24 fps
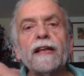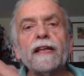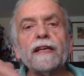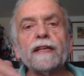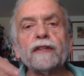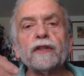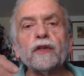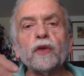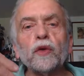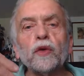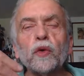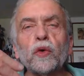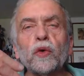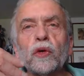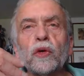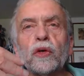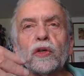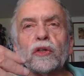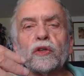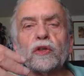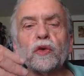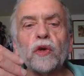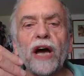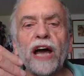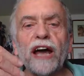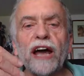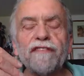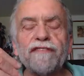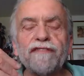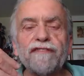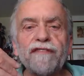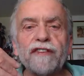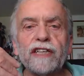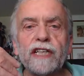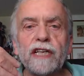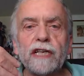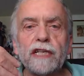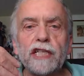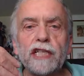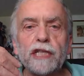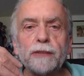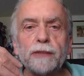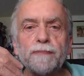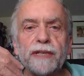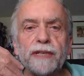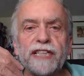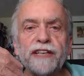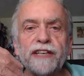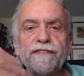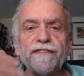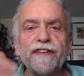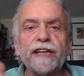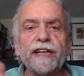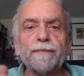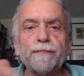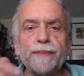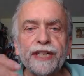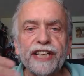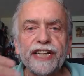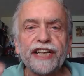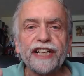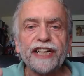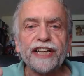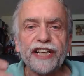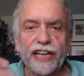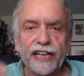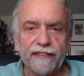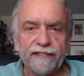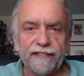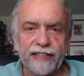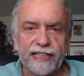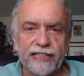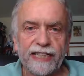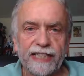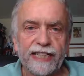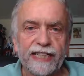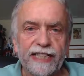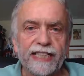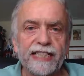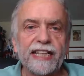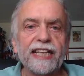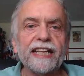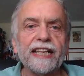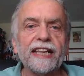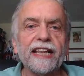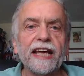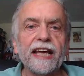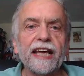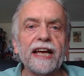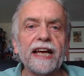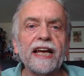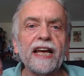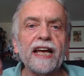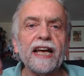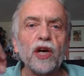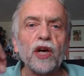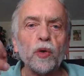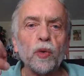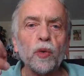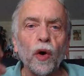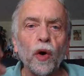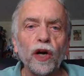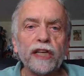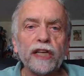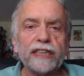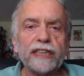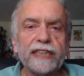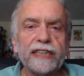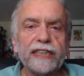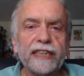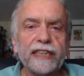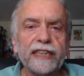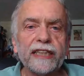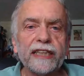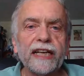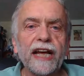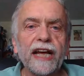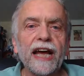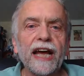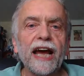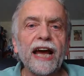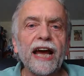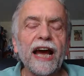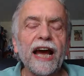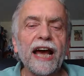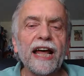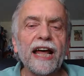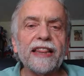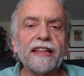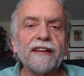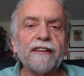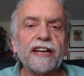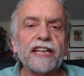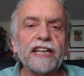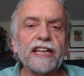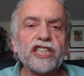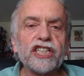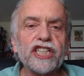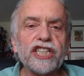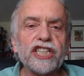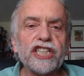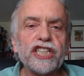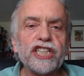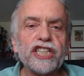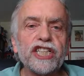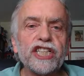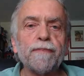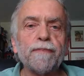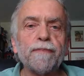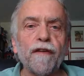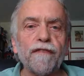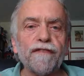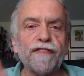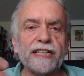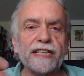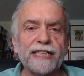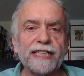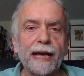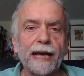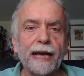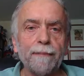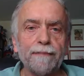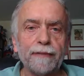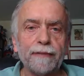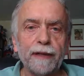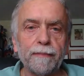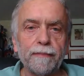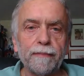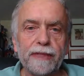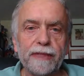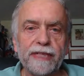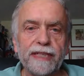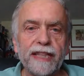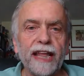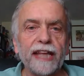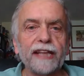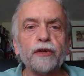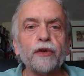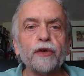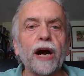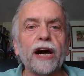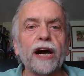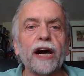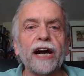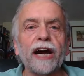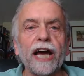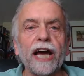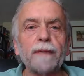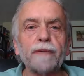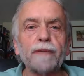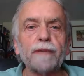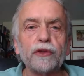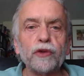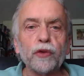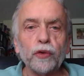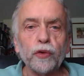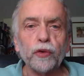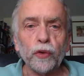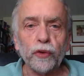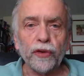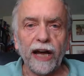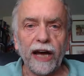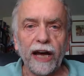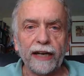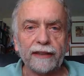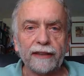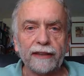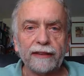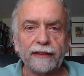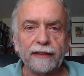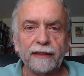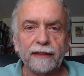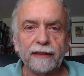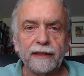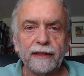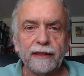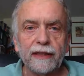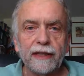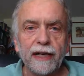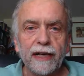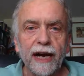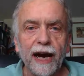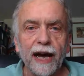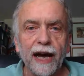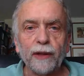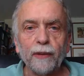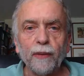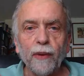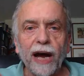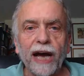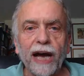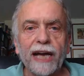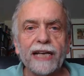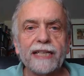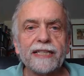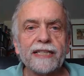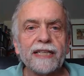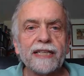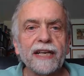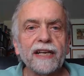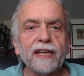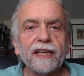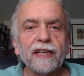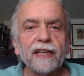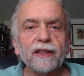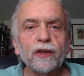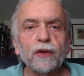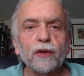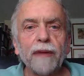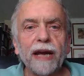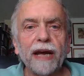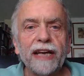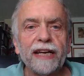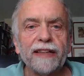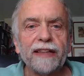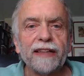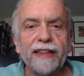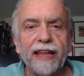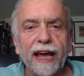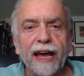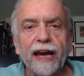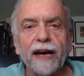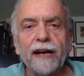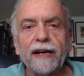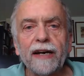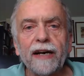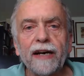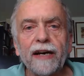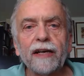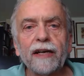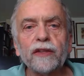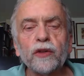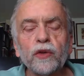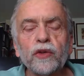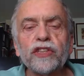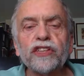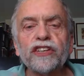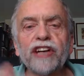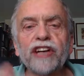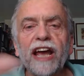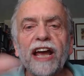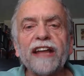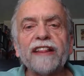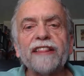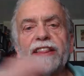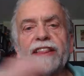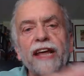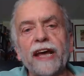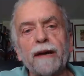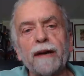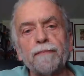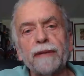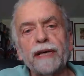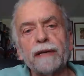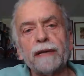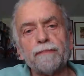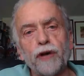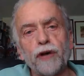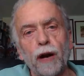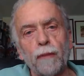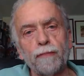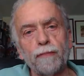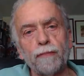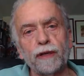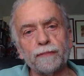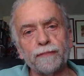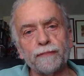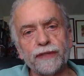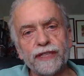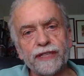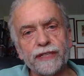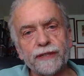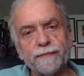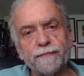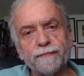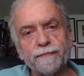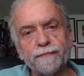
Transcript: you have specific prerequisites in the quality and the shape of the septum that you are able to do that. Otherwise, you create there big problems.